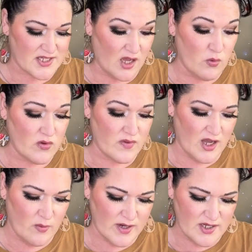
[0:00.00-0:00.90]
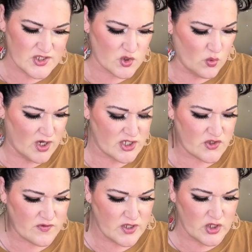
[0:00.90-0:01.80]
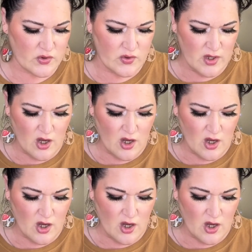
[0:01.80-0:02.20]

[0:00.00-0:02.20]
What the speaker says: How about I swatch for you